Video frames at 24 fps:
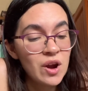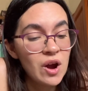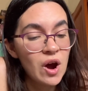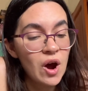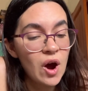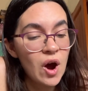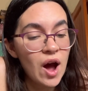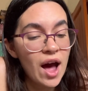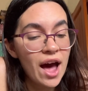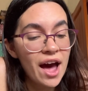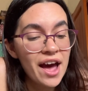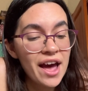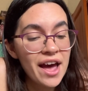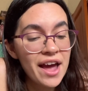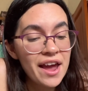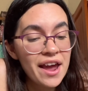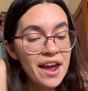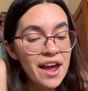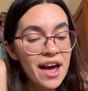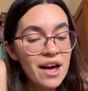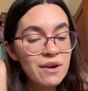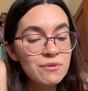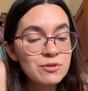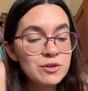I
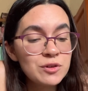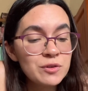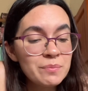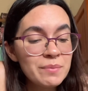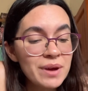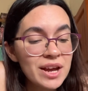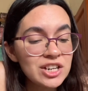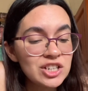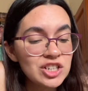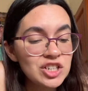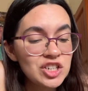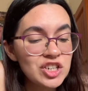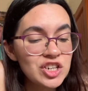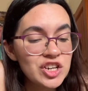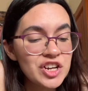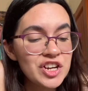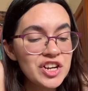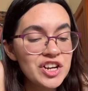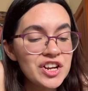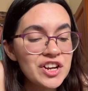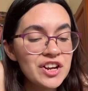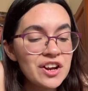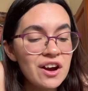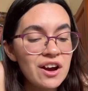have to
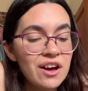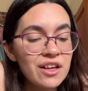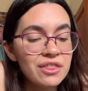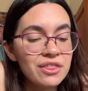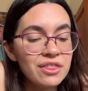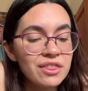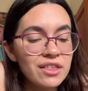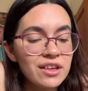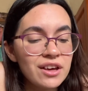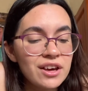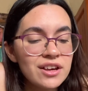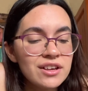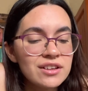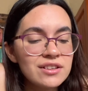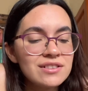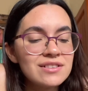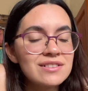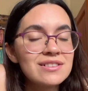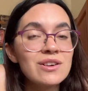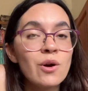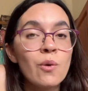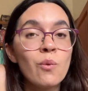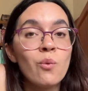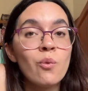mention this
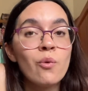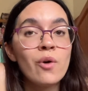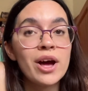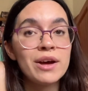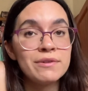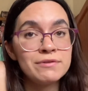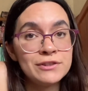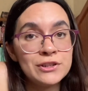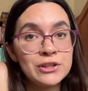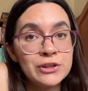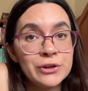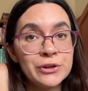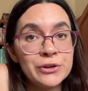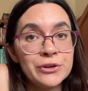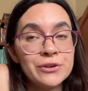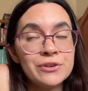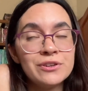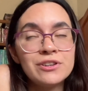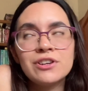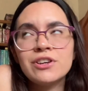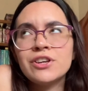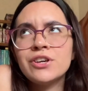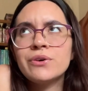webtoon.